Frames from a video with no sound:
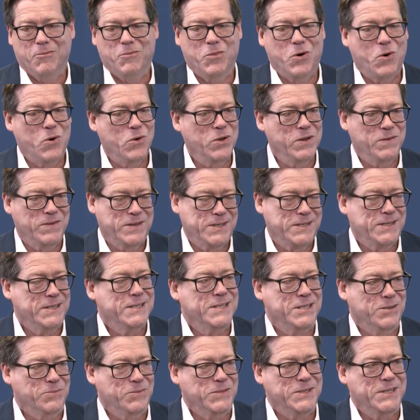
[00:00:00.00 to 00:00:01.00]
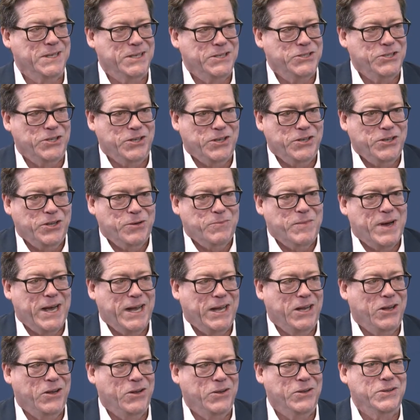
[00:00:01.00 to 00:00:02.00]
all of the systems that you may
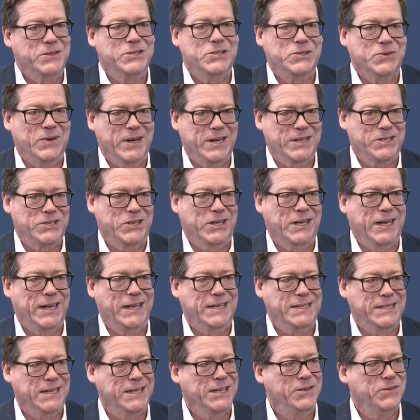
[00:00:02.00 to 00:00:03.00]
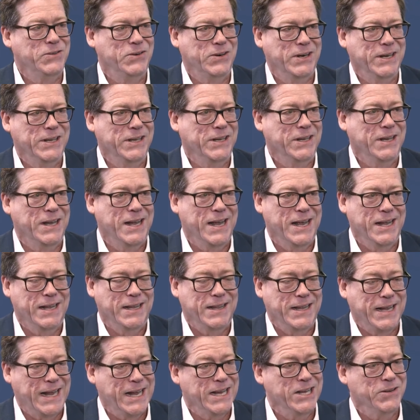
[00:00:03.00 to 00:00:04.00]
use to actually deliver. And
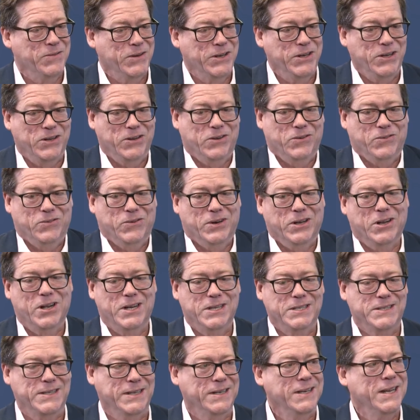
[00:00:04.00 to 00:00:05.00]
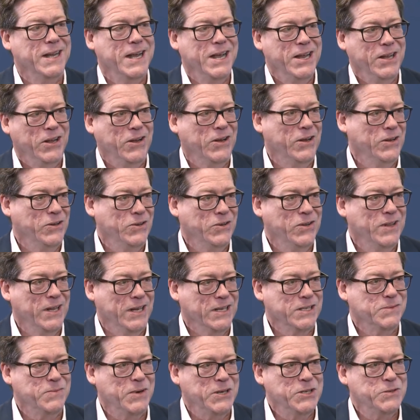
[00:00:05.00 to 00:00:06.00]
at the end of it, you realise that you can do
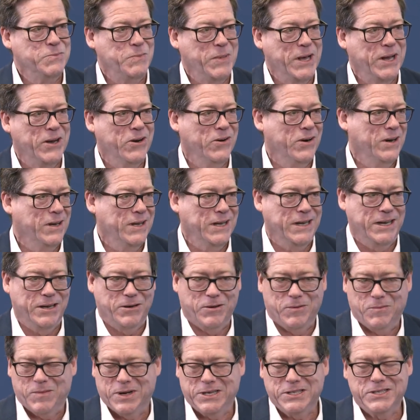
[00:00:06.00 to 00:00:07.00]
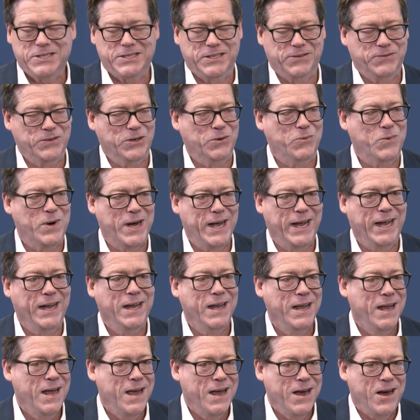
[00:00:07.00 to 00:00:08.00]
things much better in a much different way.
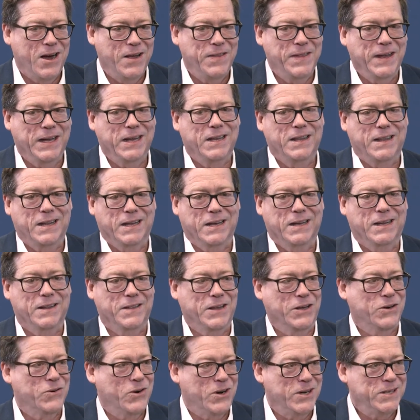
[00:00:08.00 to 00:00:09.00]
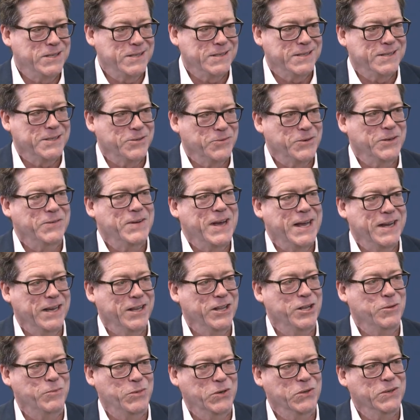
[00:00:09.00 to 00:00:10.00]
I think the crisis that we've had
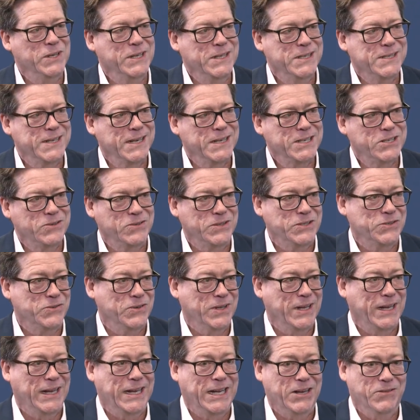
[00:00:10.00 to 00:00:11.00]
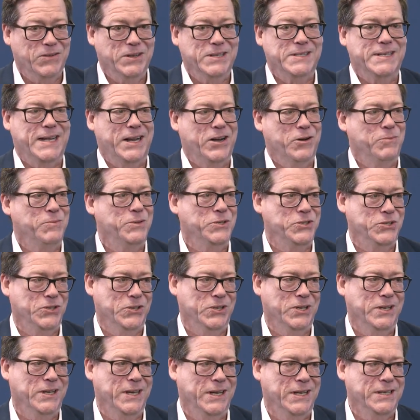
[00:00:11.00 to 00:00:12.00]
in the building sector has really given us that
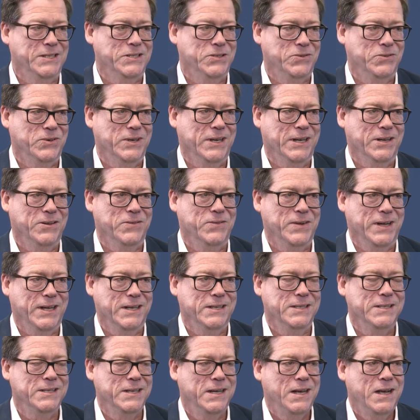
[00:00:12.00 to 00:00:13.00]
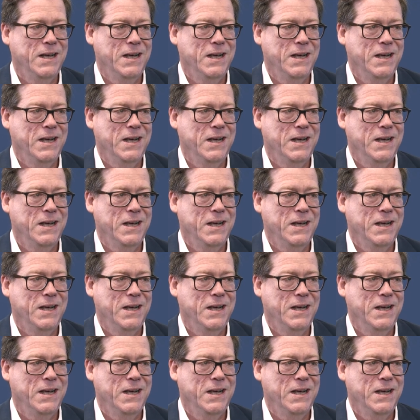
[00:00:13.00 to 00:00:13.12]
opportunity to reinvent